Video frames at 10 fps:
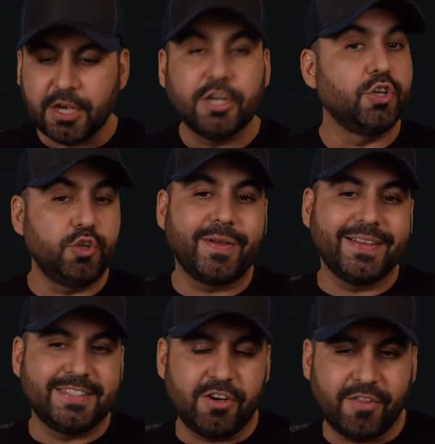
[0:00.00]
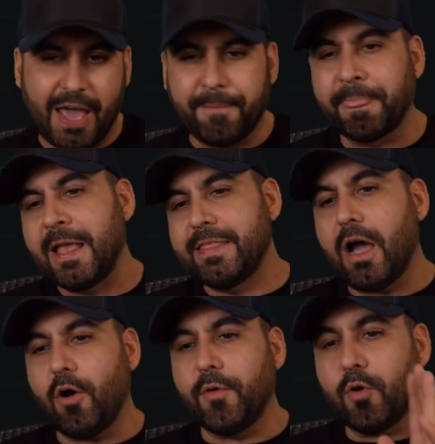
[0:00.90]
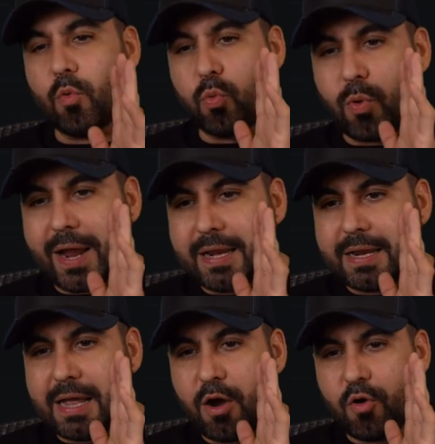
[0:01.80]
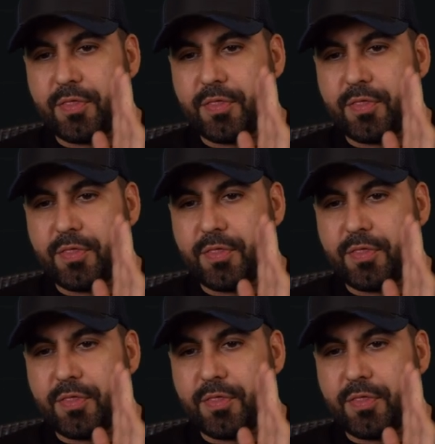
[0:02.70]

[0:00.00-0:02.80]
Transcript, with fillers: So do consider that. Now, right now,